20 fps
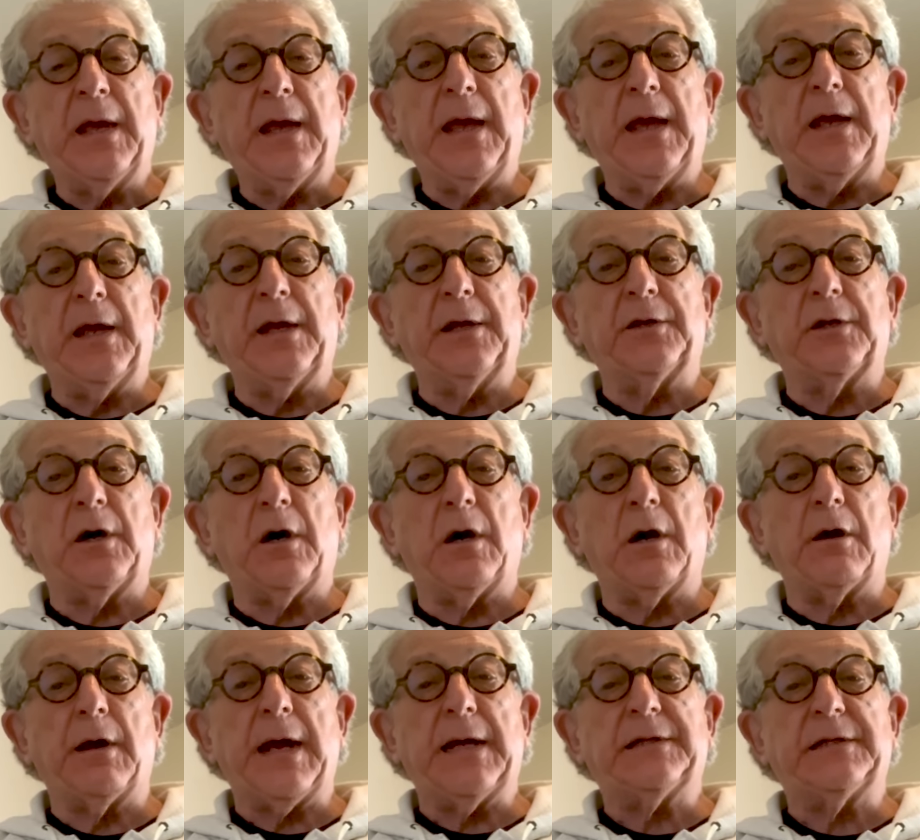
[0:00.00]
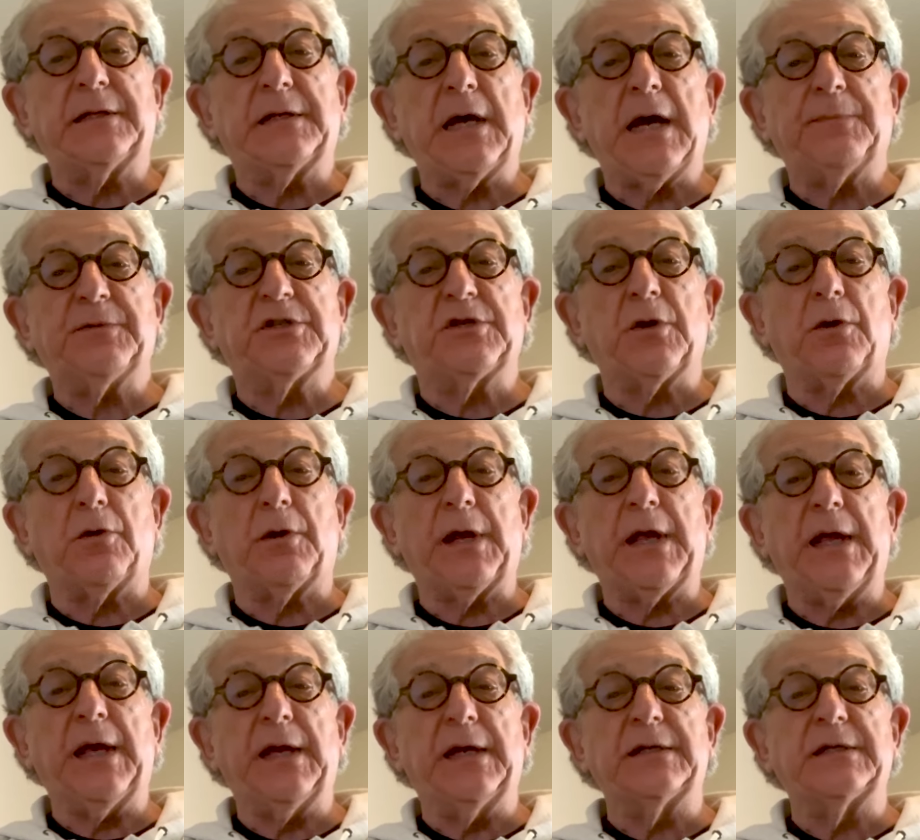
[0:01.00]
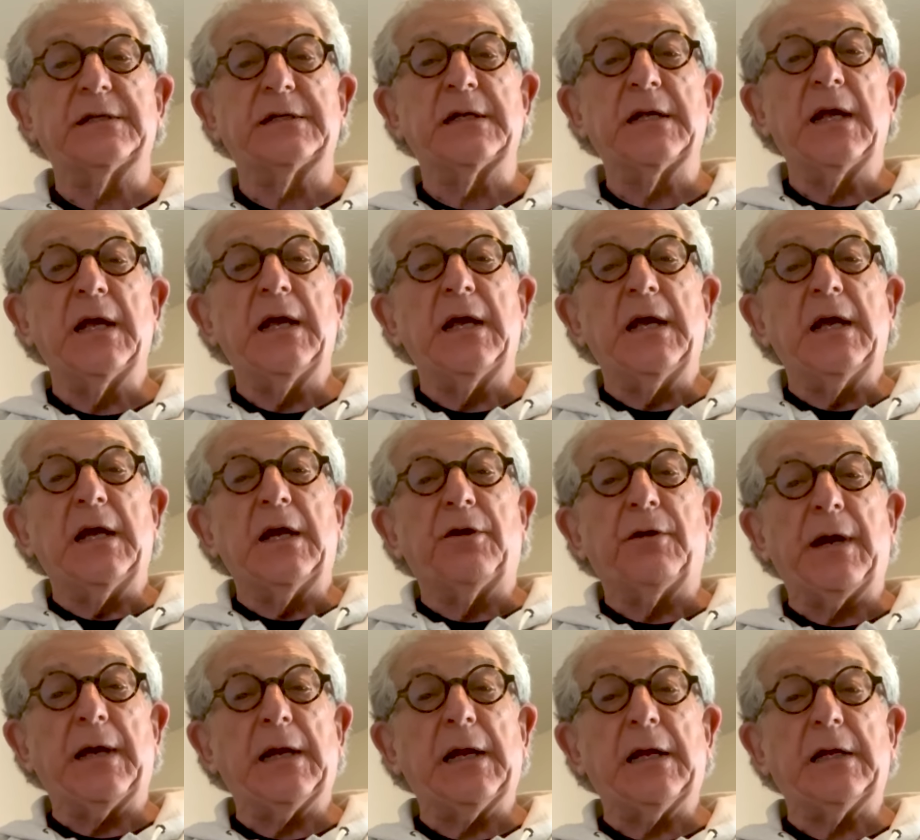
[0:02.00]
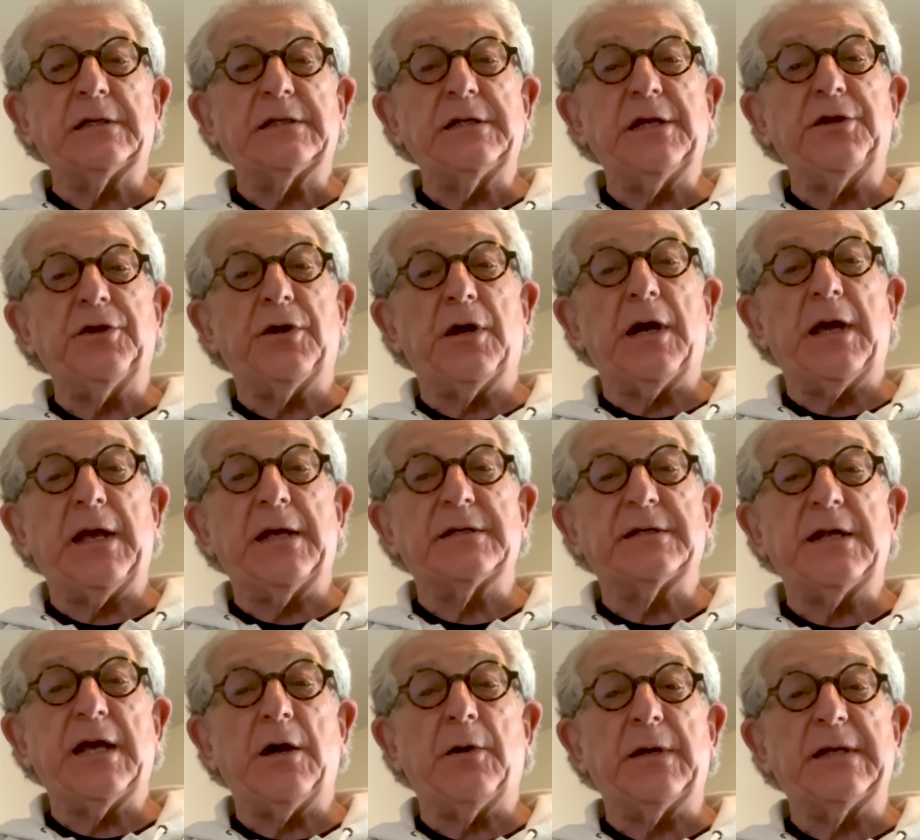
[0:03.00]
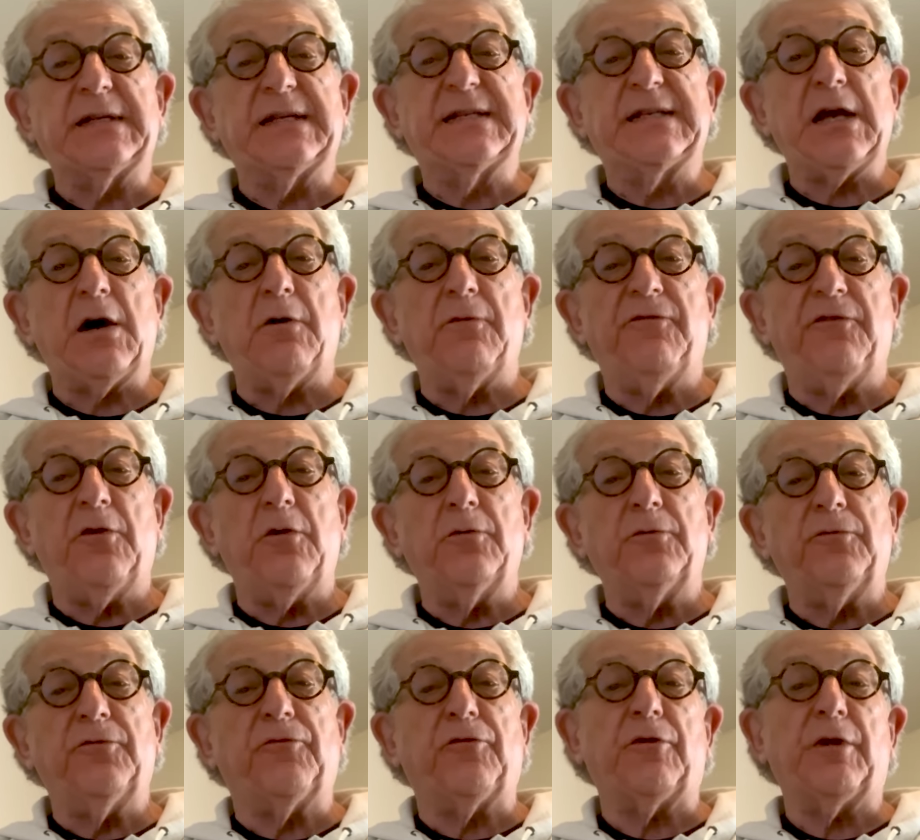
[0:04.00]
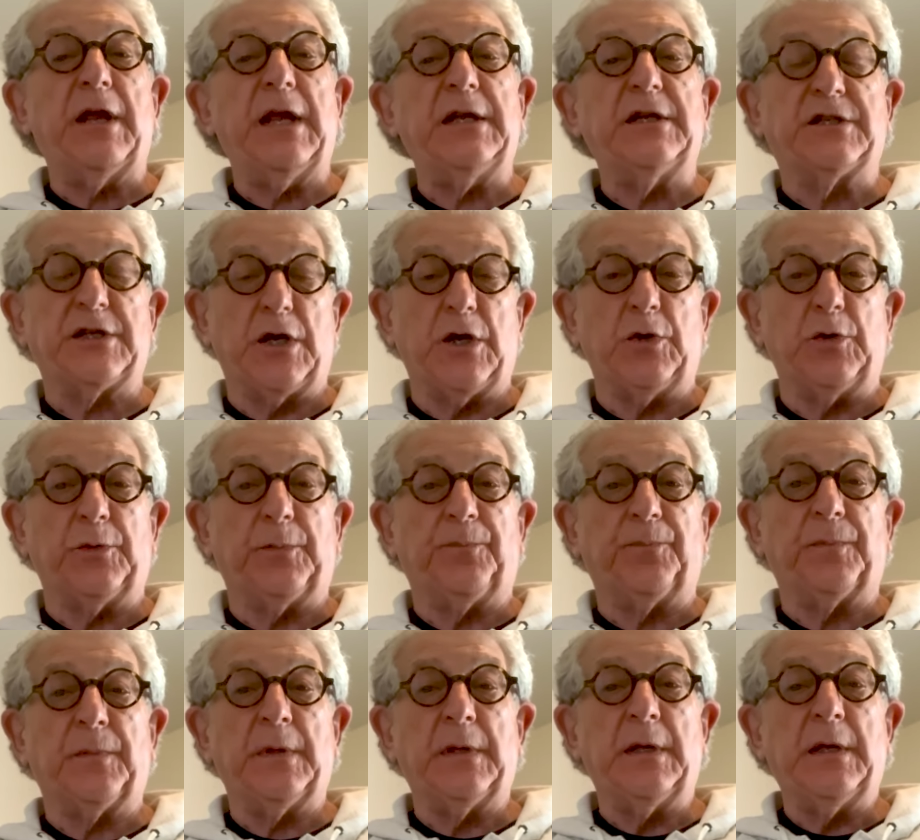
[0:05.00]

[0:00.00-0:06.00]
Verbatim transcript: And our at the top story is Grand Island Senior High is now a cell phone free zone.